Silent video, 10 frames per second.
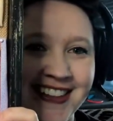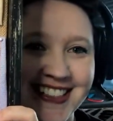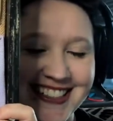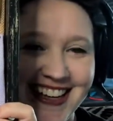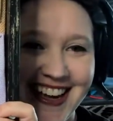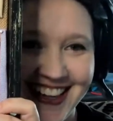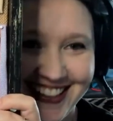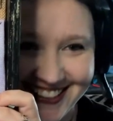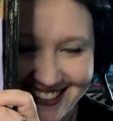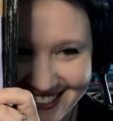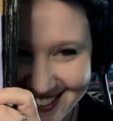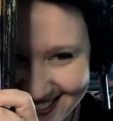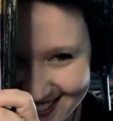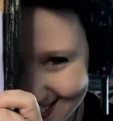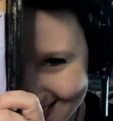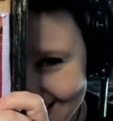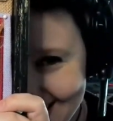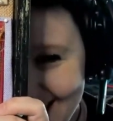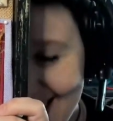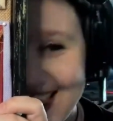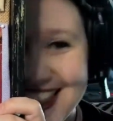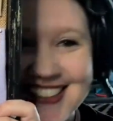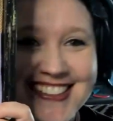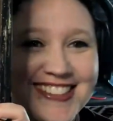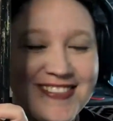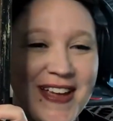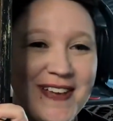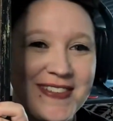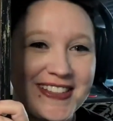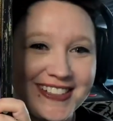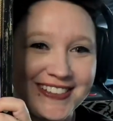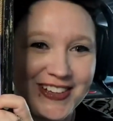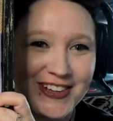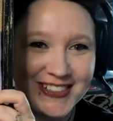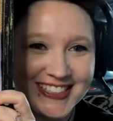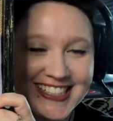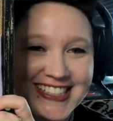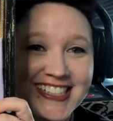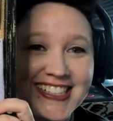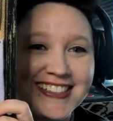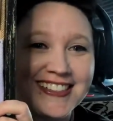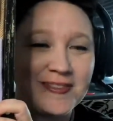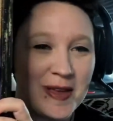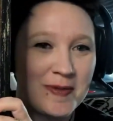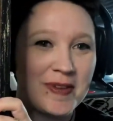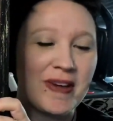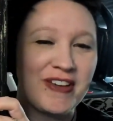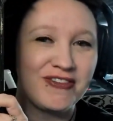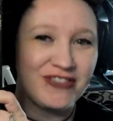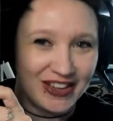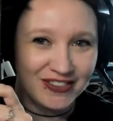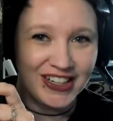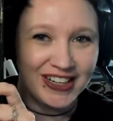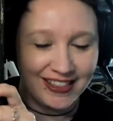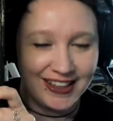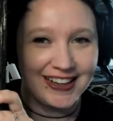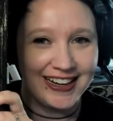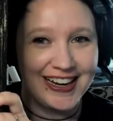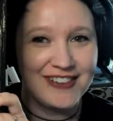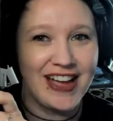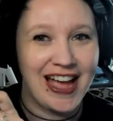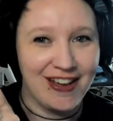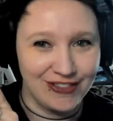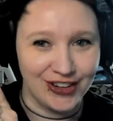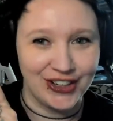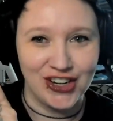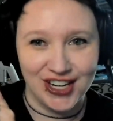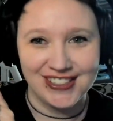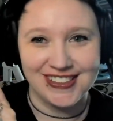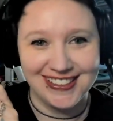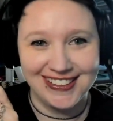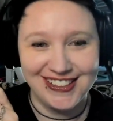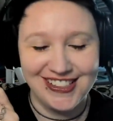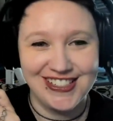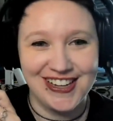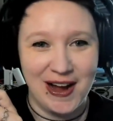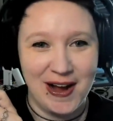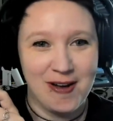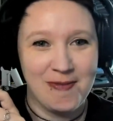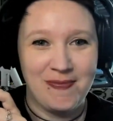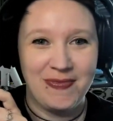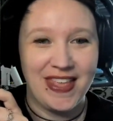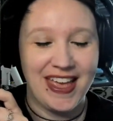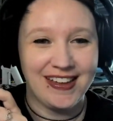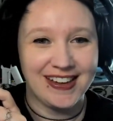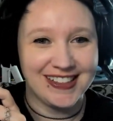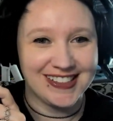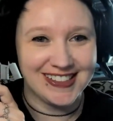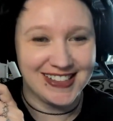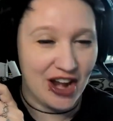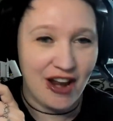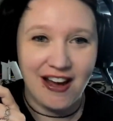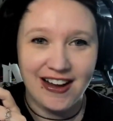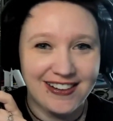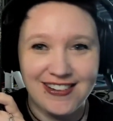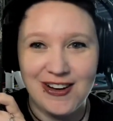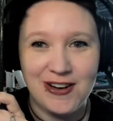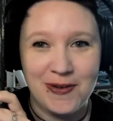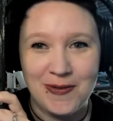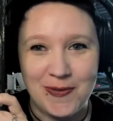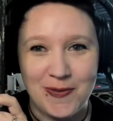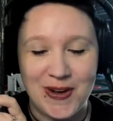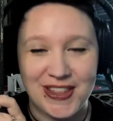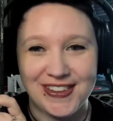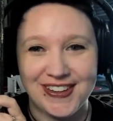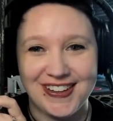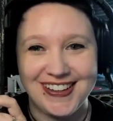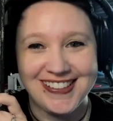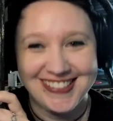this guy. This is maybe, these little ghosties, this is maybe my favorite thing I have ever cross-stitched. Um, it is not at all what the